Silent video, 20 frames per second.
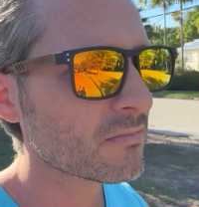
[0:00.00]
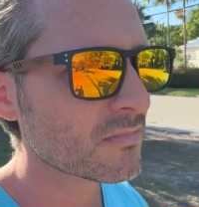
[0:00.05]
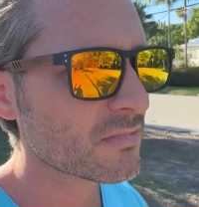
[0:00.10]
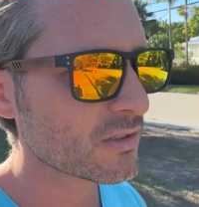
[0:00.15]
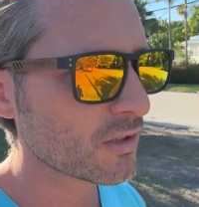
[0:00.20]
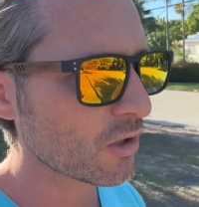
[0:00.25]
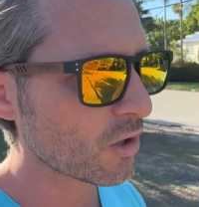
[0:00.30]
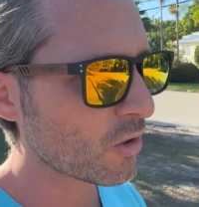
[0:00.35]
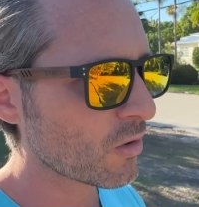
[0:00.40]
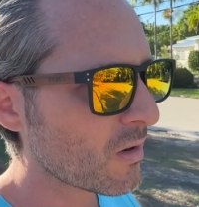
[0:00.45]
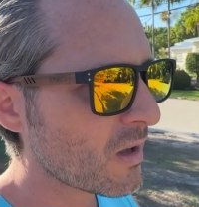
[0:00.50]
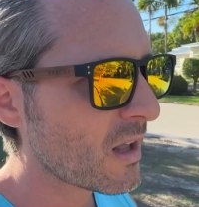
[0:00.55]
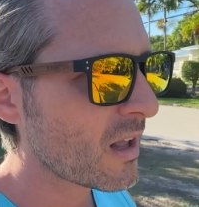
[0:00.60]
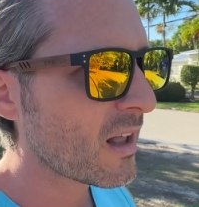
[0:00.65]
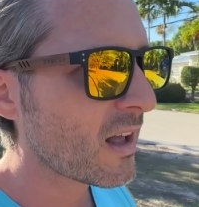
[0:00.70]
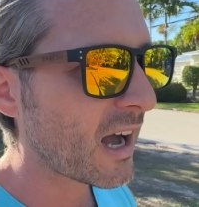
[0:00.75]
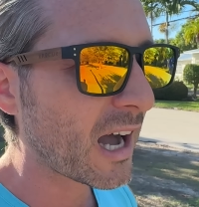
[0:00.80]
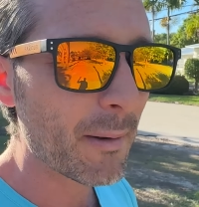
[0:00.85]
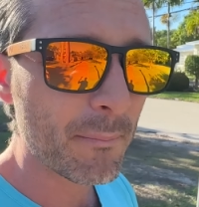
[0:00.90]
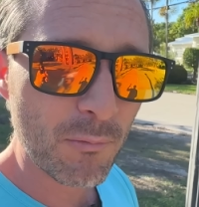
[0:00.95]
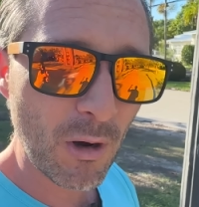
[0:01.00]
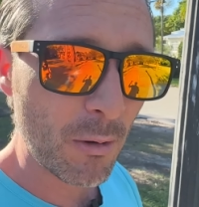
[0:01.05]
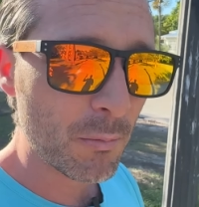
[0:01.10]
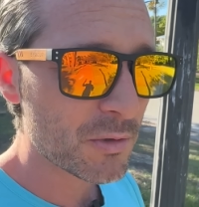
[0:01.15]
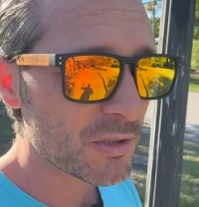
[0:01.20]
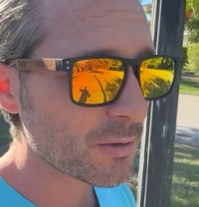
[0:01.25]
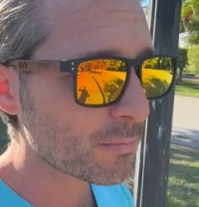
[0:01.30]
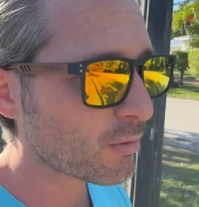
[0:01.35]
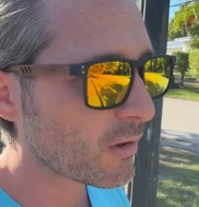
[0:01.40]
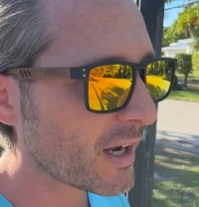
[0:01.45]
So I'm, i was
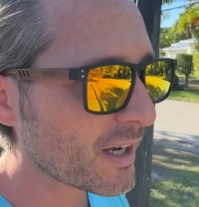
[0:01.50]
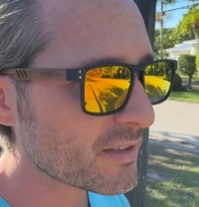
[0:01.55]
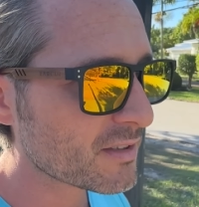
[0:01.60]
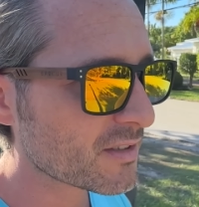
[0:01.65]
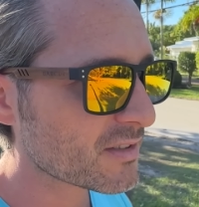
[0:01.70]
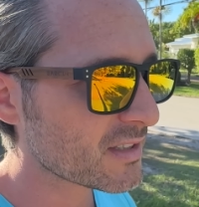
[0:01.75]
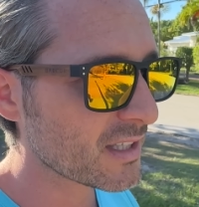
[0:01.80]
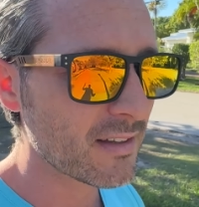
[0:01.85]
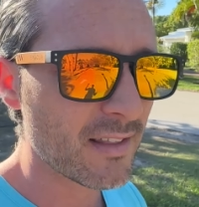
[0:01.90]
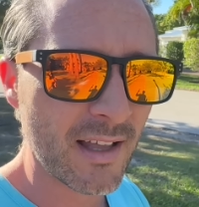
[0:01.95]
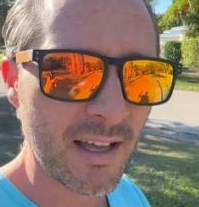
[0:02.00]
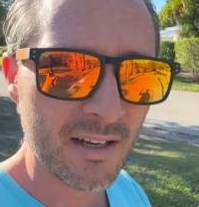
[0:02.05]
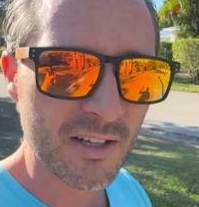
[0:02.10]
surprised to see that,